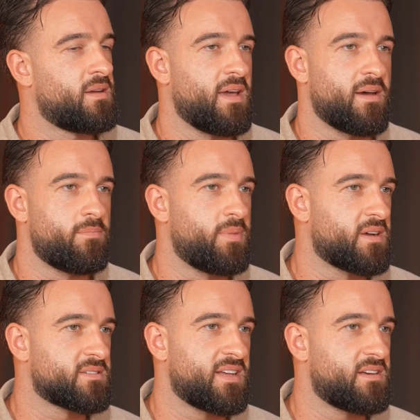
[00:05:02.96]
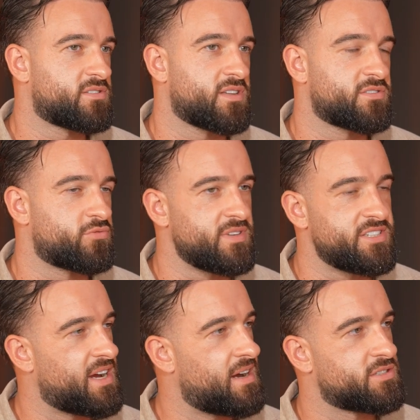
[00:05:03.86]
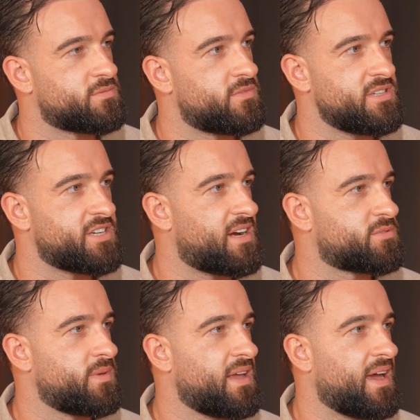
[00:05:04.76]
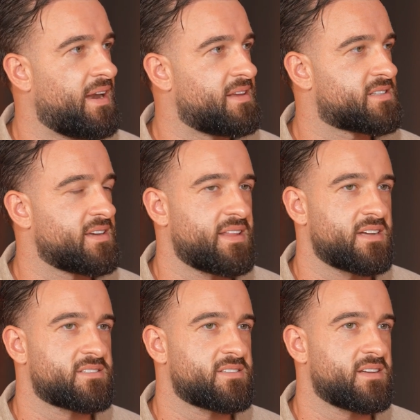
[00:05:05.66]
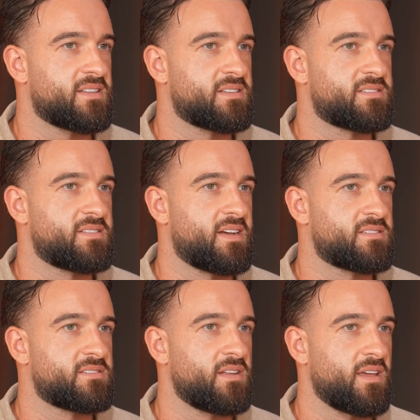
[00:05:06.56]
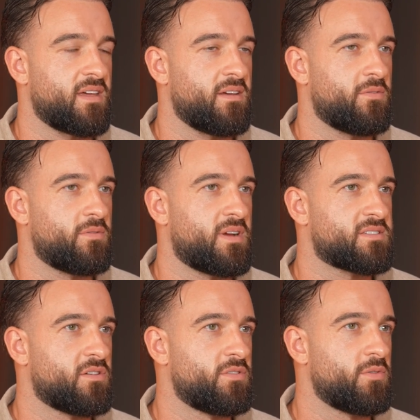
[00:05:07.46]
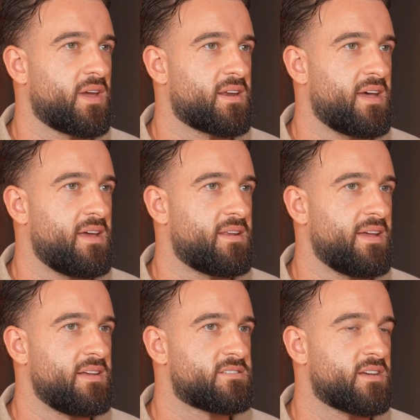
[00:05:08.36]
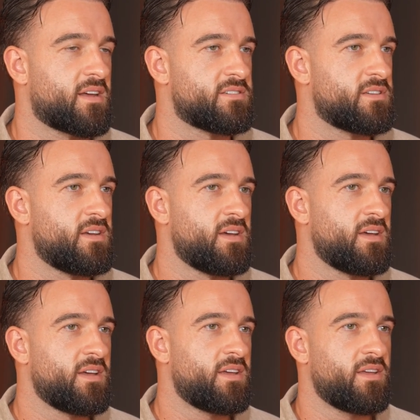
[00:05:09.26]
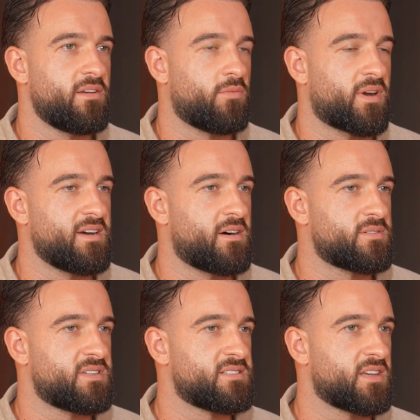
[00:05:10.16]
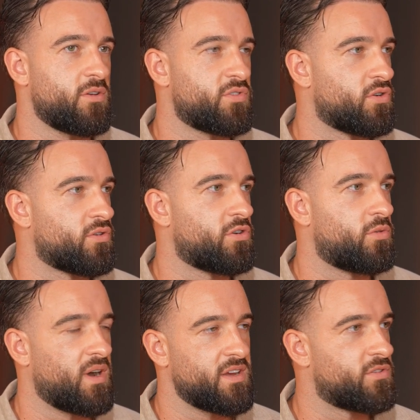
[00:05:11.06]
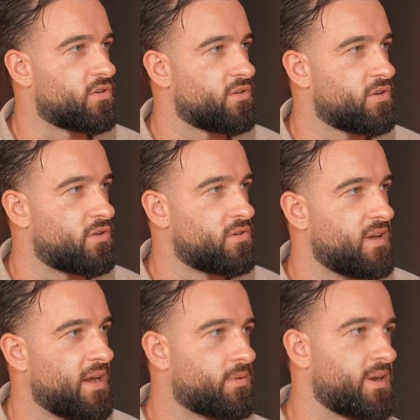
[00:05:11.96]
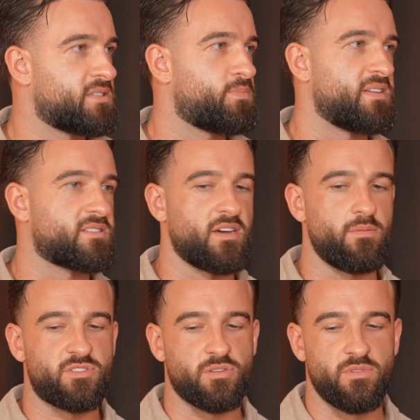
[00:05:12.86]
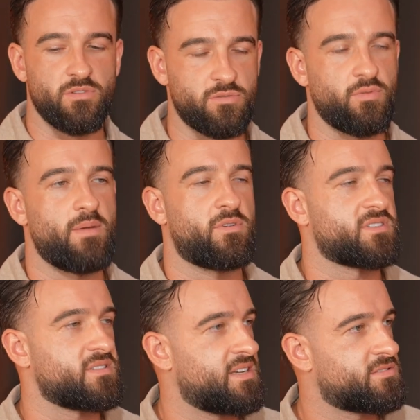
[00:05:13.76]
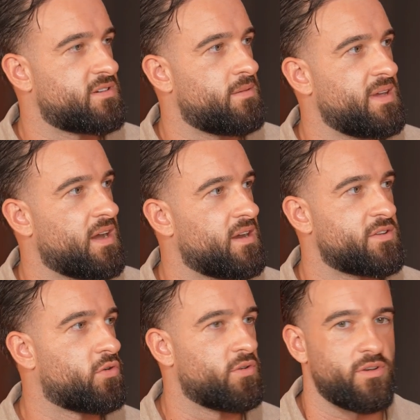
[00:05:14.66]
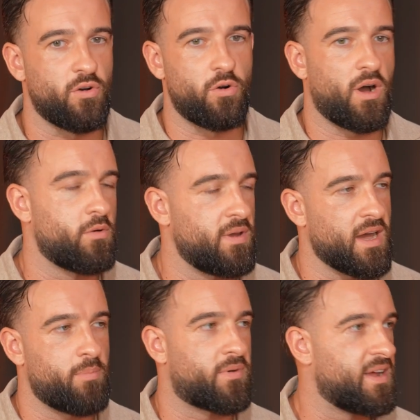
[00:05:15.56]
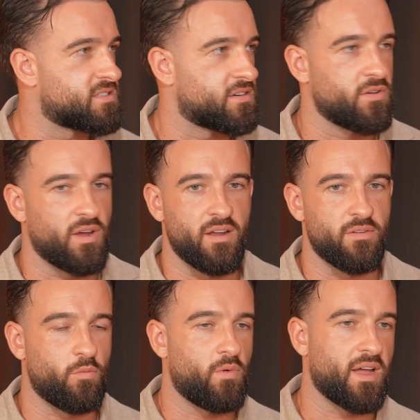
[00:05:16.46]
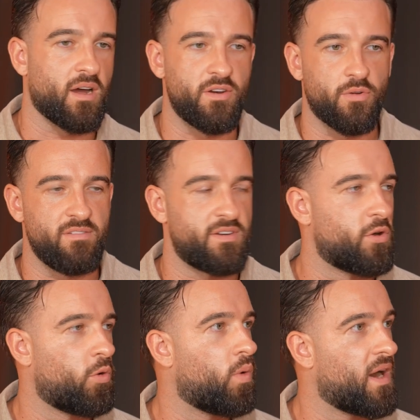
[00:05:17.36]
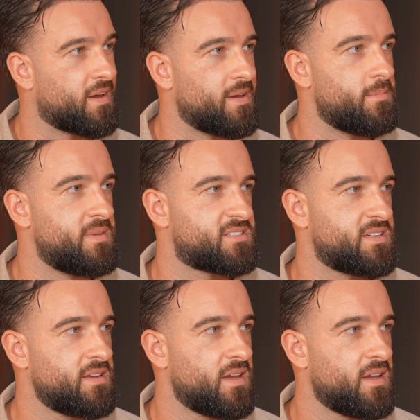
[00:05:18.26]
Yeah, because they just recharge me, and it's like that's how you get ahead. Is like, 'cause what I always say is like, you don't know what you don't know. And when I spend time with someone who's way more successful than me, I don't know how he operates. I don't even know what I'm missing.